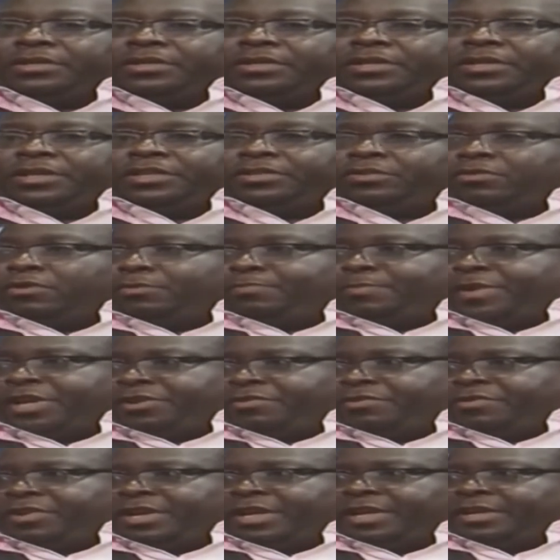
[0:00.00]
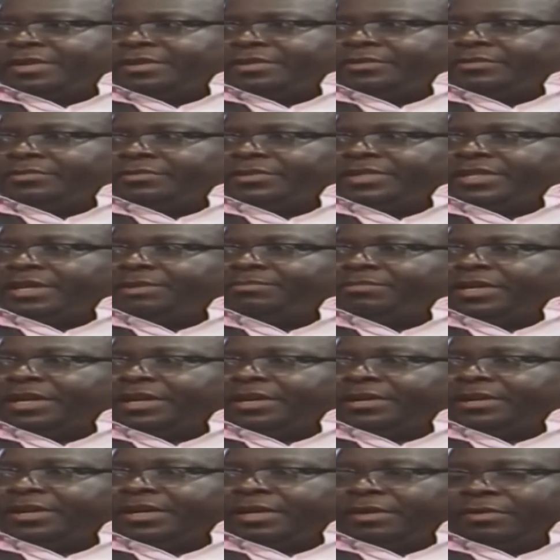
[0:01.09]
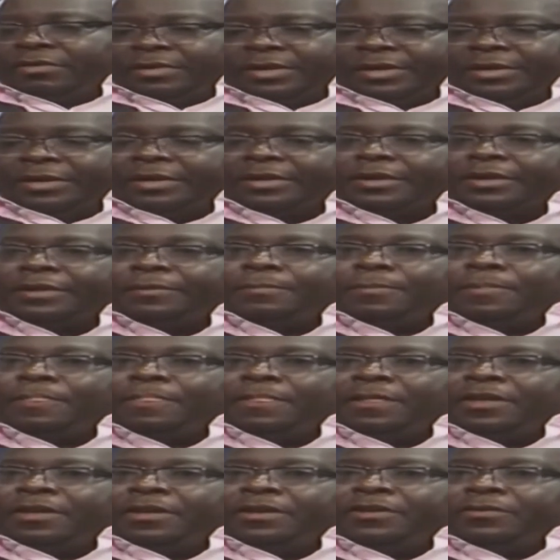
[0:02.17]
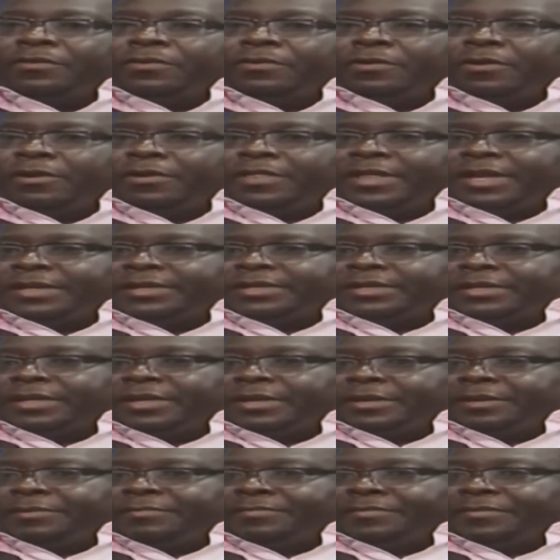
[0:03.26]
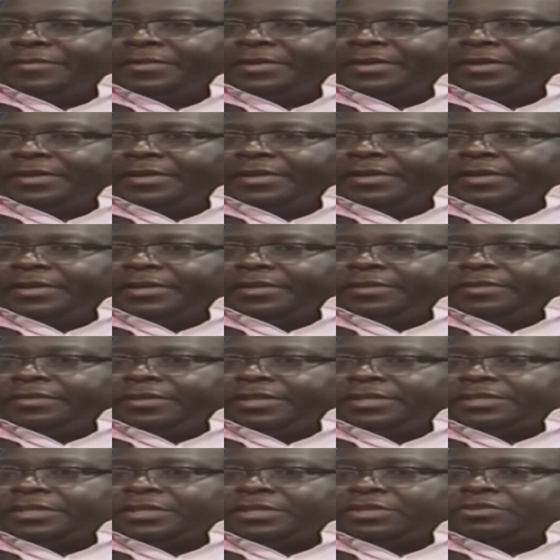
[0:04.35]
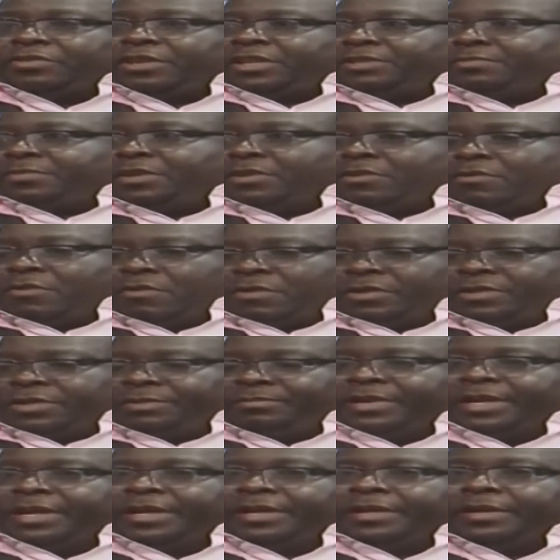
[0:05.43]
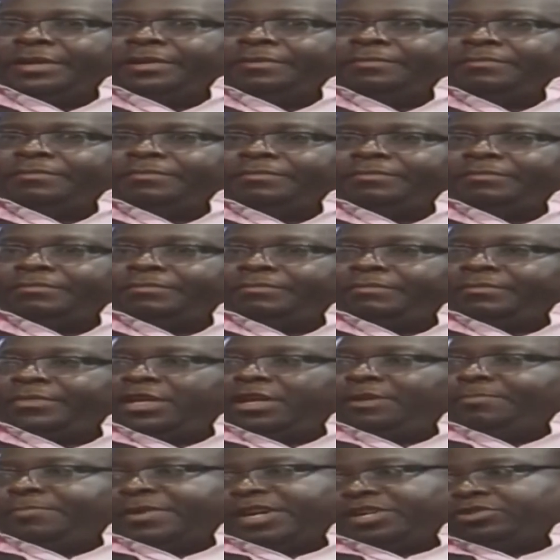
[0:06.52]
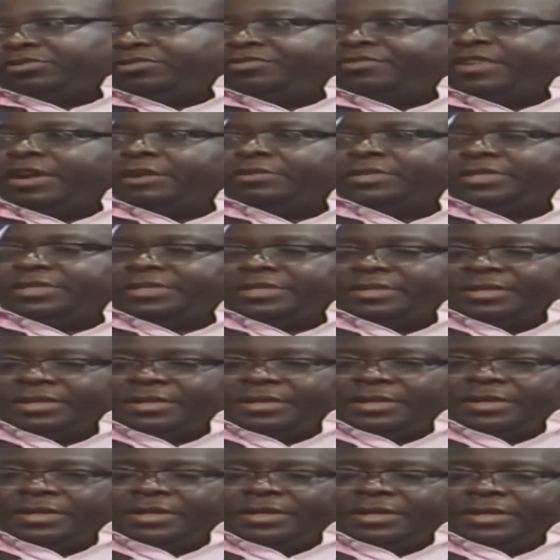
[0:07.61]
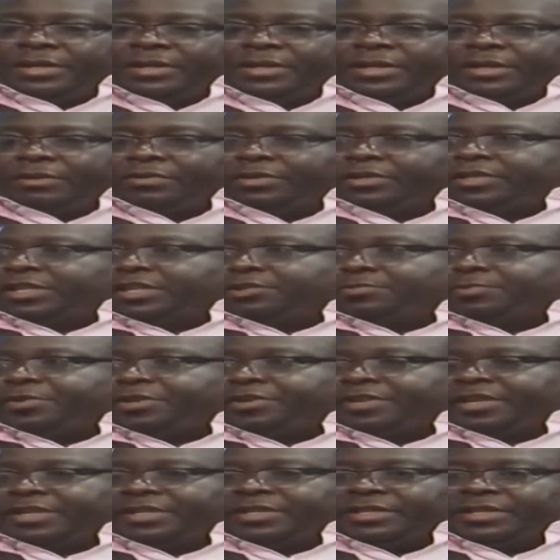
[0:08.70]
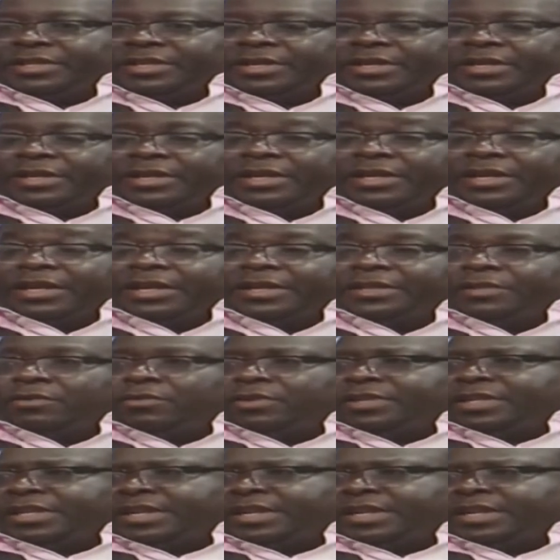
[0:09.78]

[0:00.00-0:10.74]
is not peculiar to Zambia alone. You know that this issue has been caused by a partial drought that was experienced. And the water